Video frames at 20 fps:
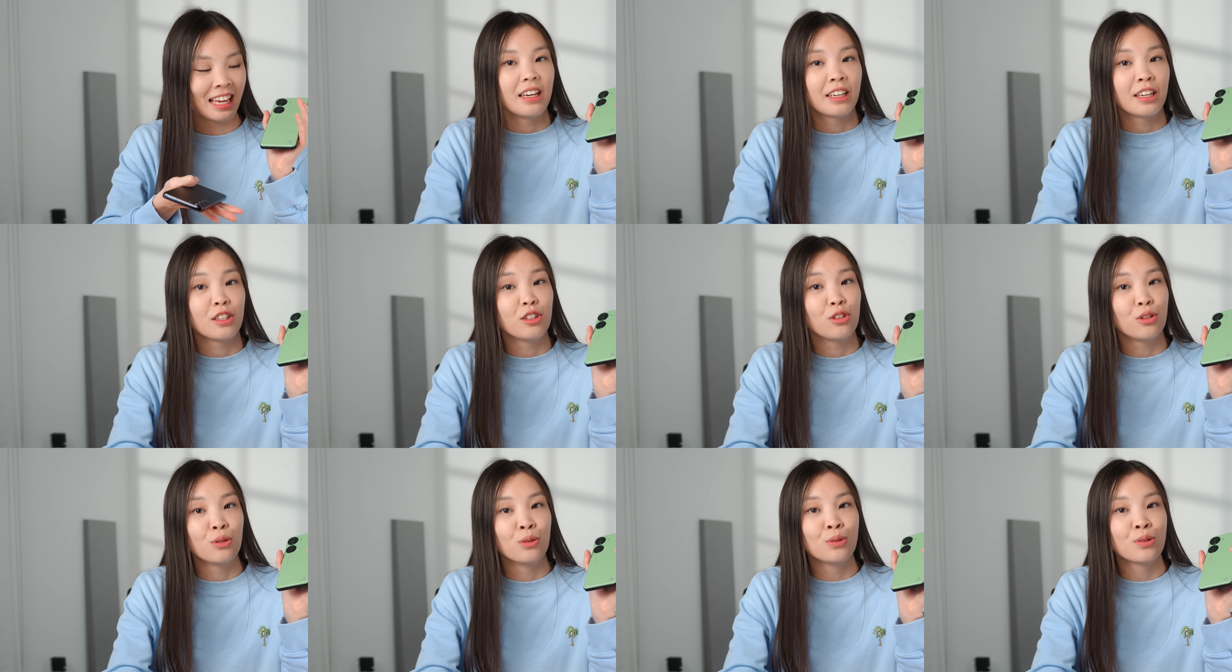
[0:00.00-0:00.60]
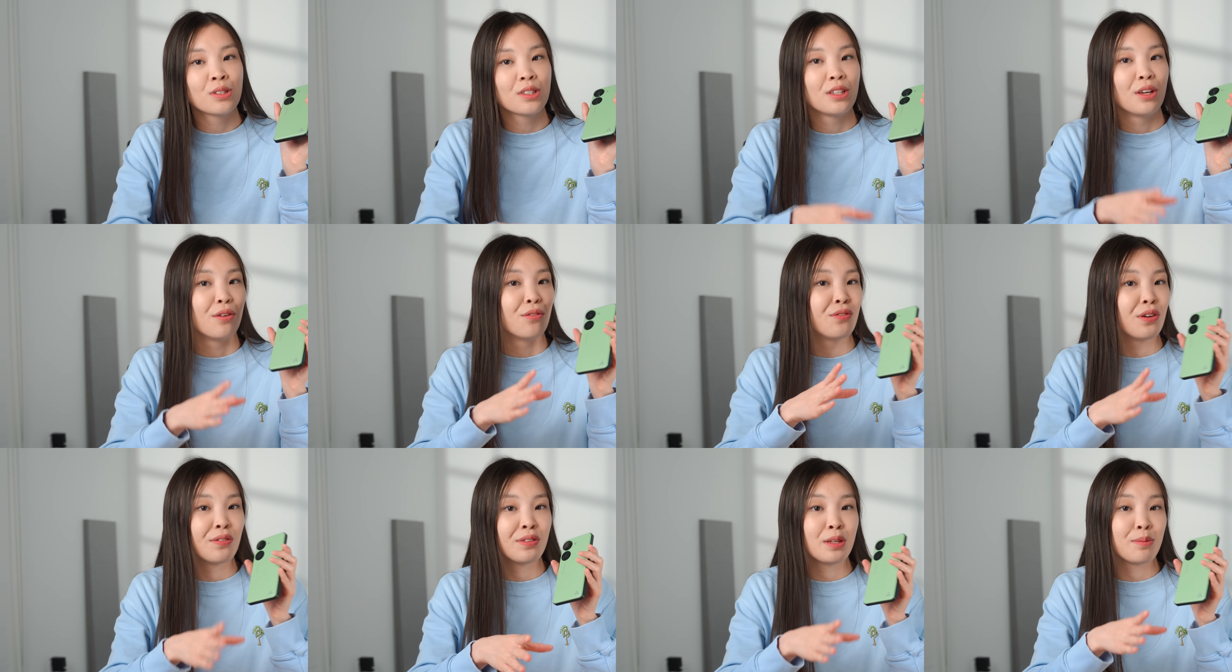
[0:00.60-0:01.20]
It can use the
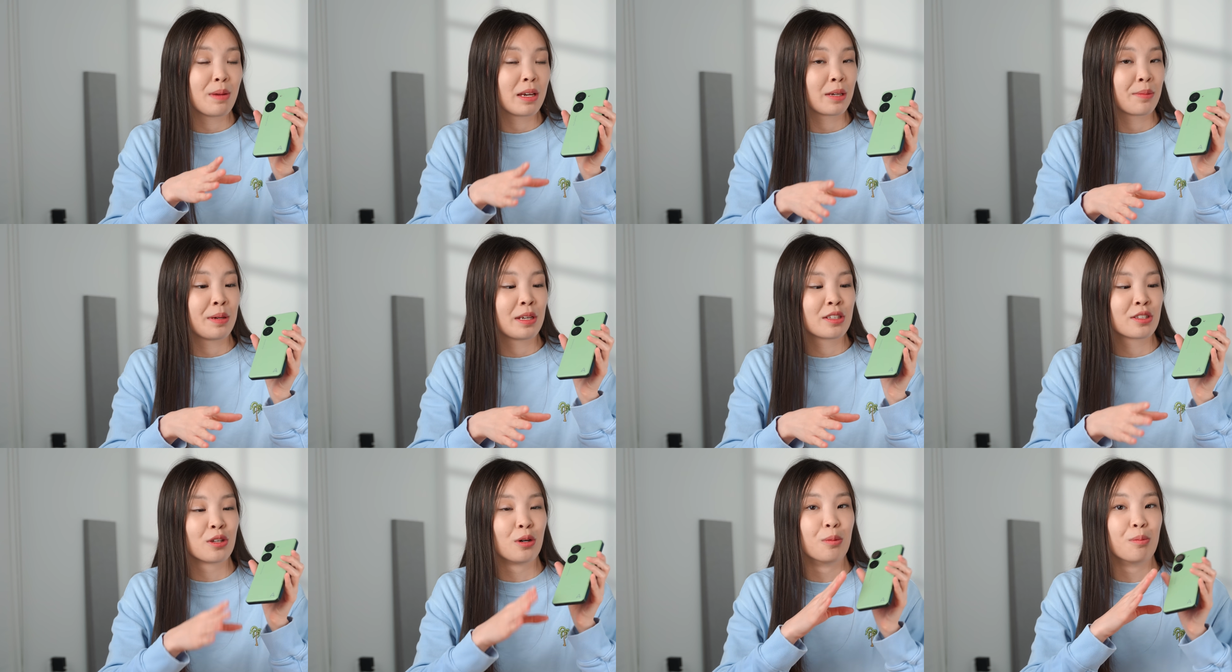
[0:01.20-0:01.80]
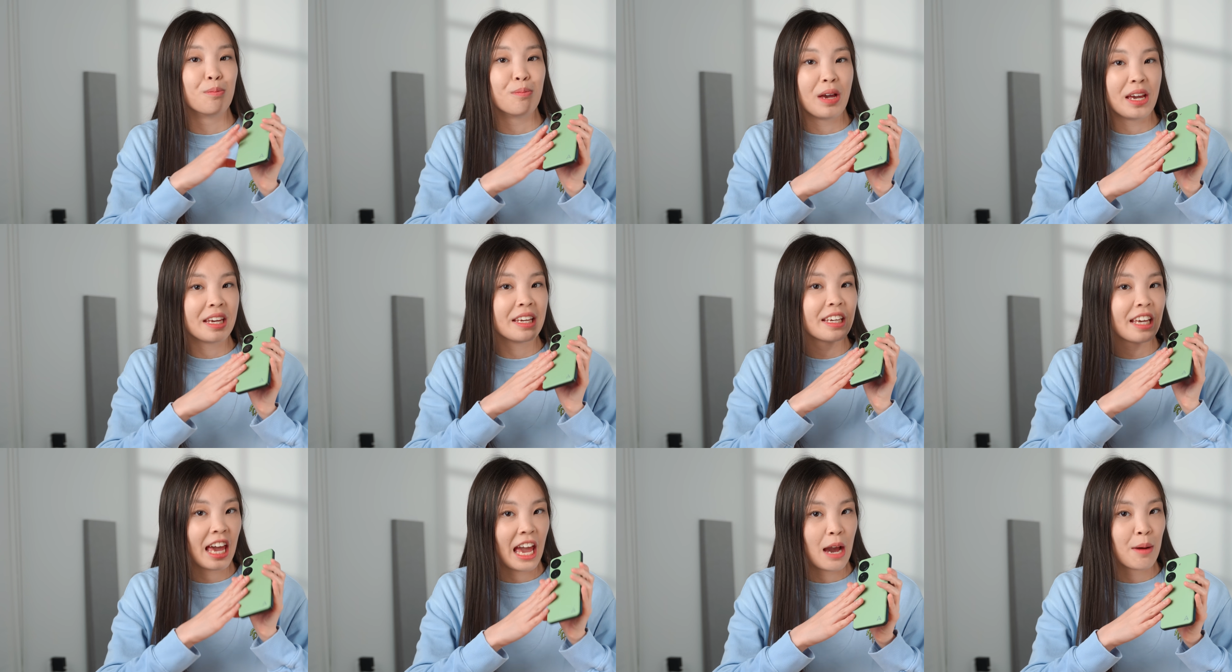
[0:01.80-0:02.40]
fifty megapixel main
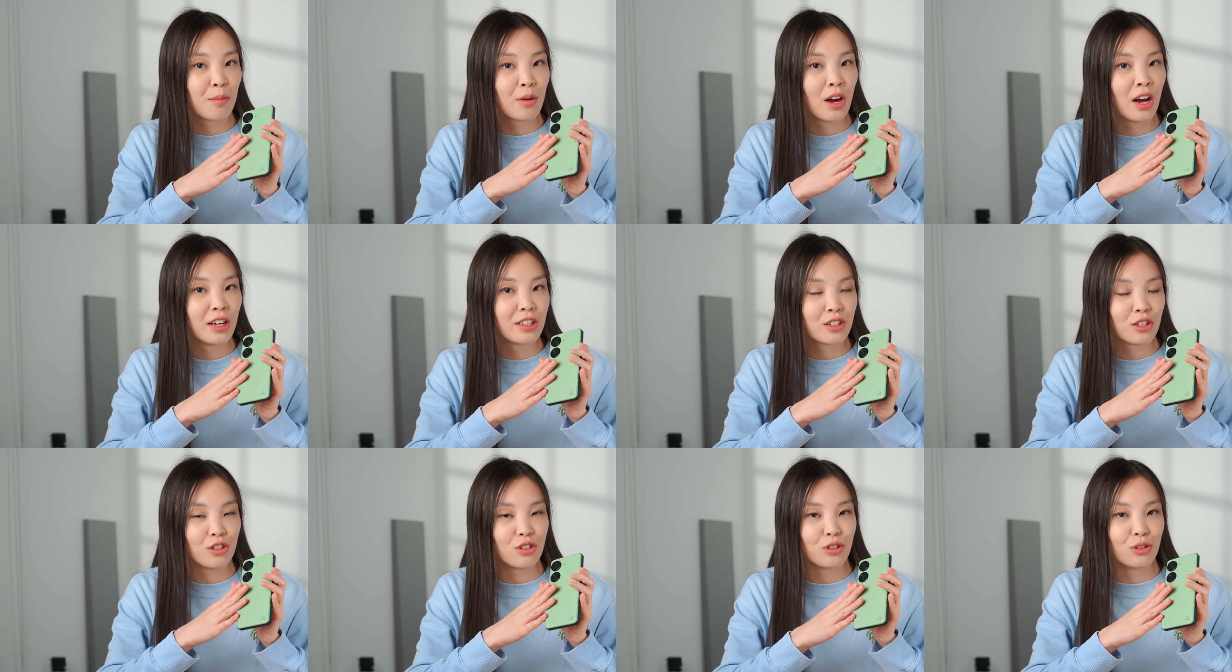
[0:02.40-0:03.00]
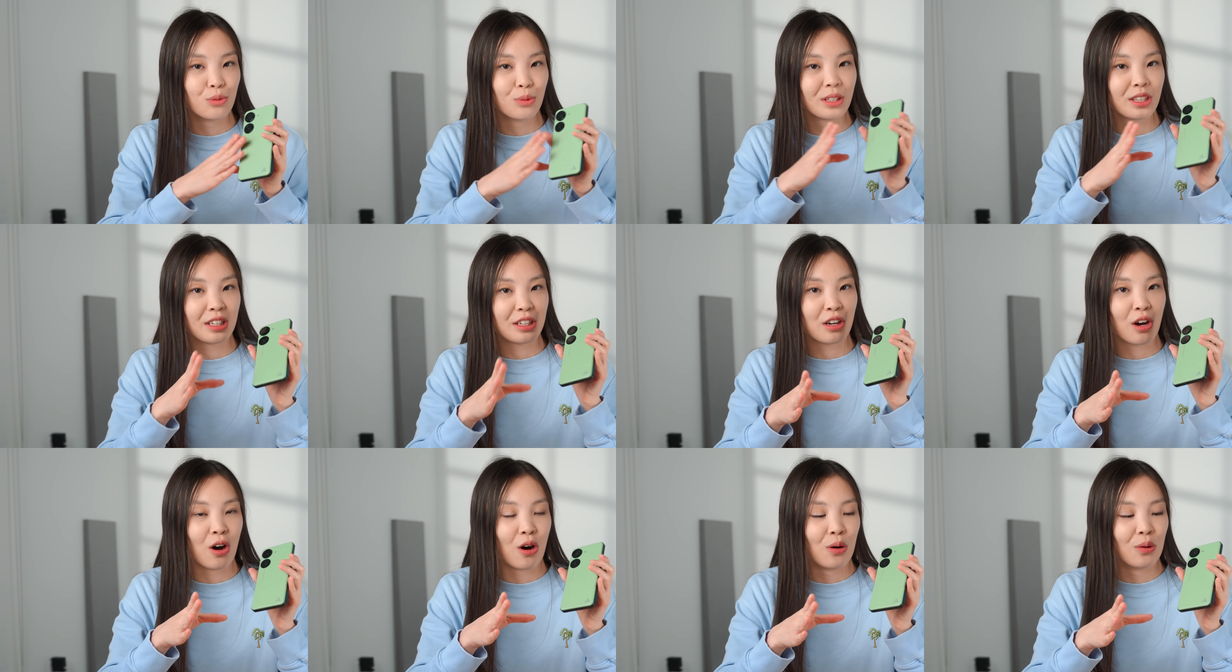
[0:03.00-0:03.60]
camera to do what they
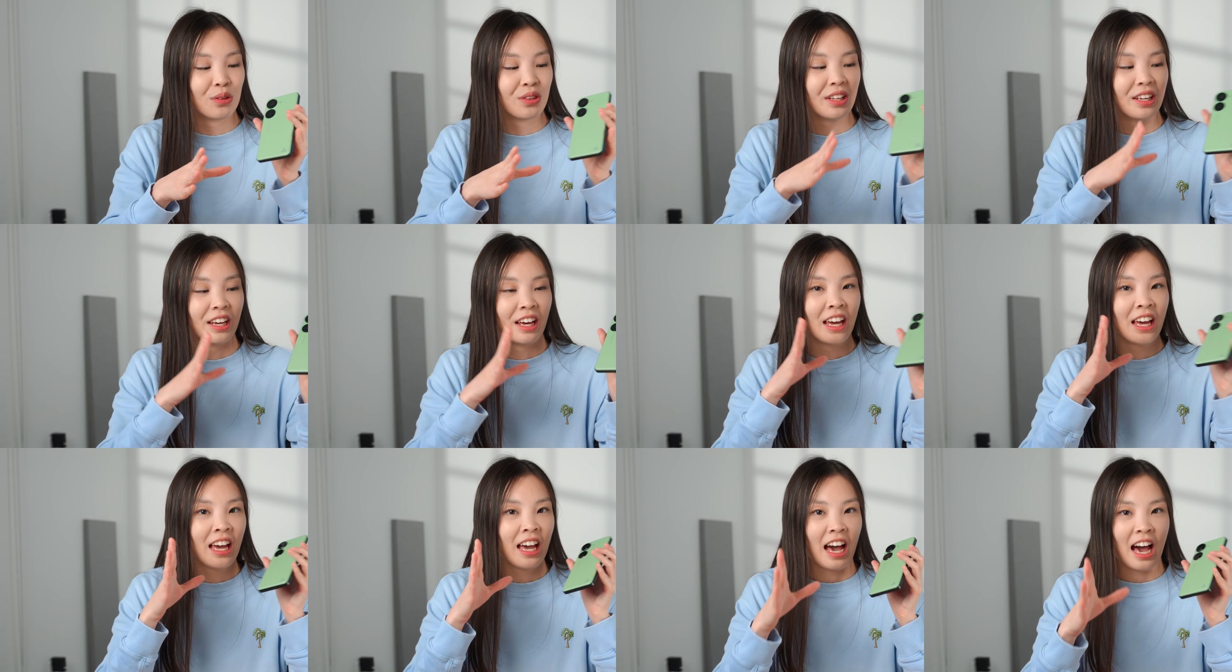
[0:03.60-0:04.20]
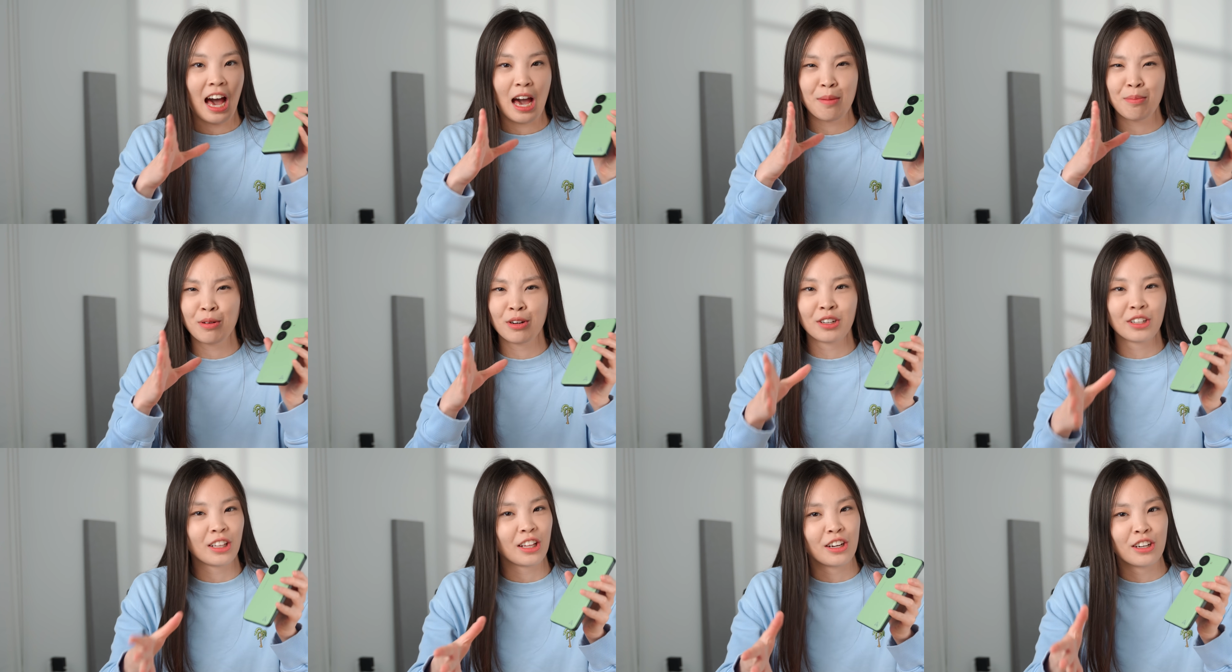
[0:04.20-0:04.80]
call the hyper
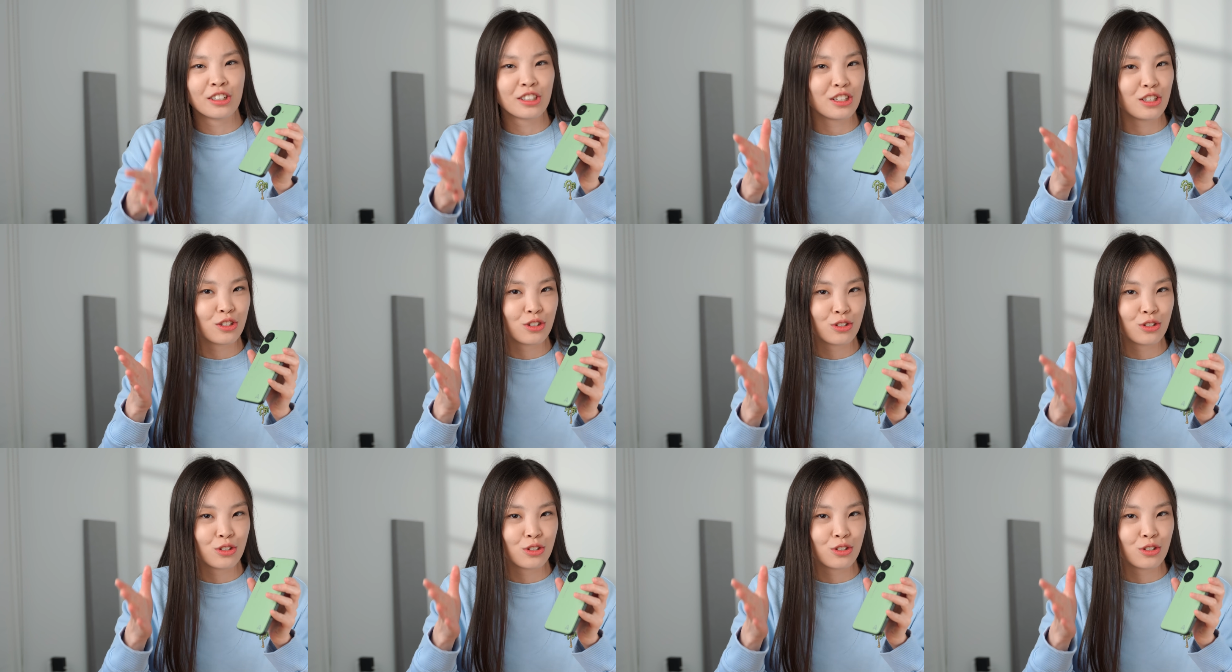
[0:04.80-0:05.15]
clarity